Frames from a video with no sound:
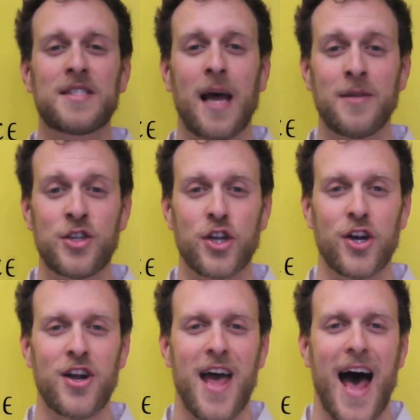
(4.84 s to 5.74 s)
is Simon
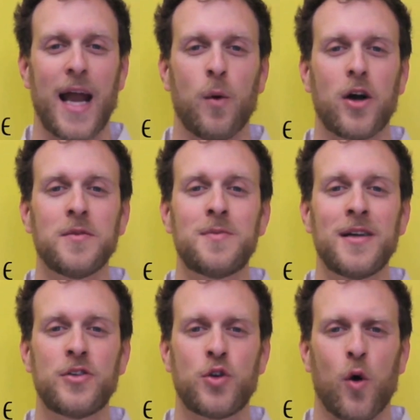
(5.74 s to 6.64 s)
Schur, and welcome to my
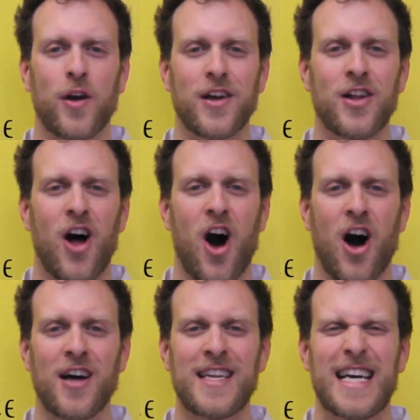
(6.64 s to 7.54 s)
tutorial
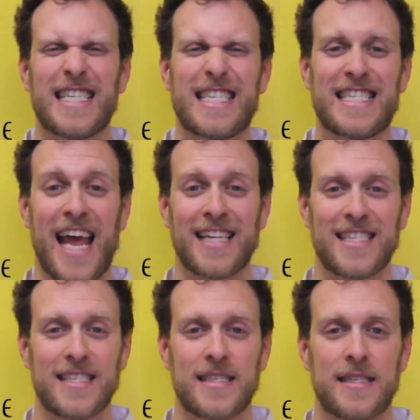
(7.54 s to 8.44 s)
on
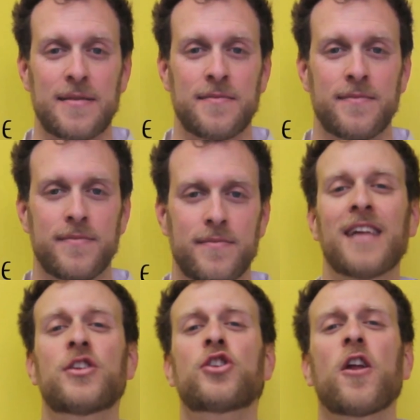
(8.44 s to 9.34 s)
stances.
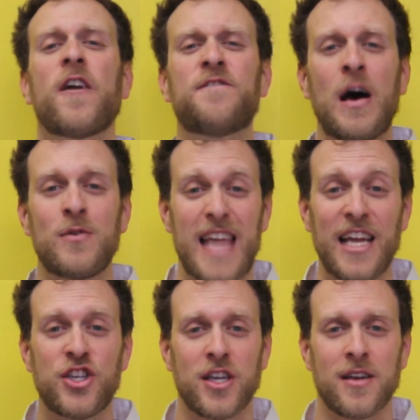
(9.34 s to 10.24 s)
Stances are the
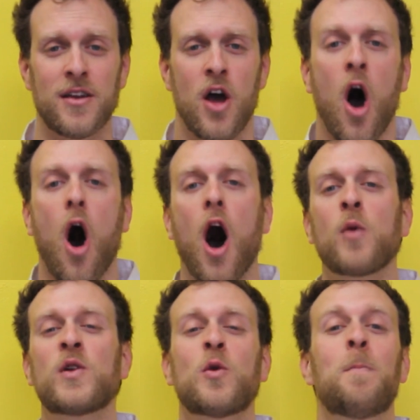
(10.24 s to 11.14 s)
foundation on
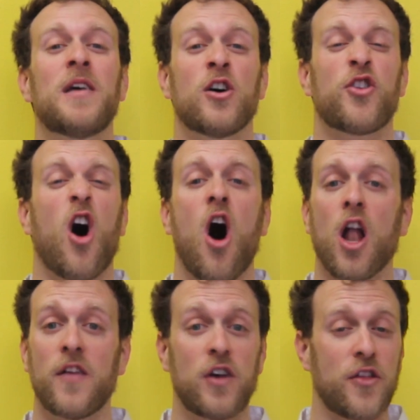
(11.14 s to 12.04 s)
which we build
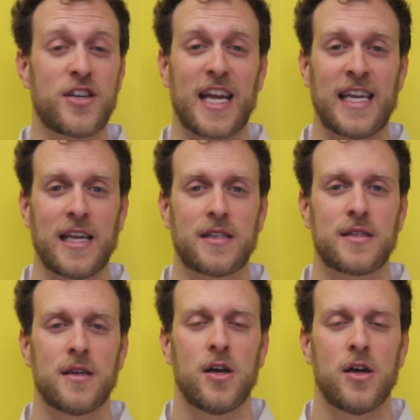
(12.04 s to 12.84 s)
all of our other techniques.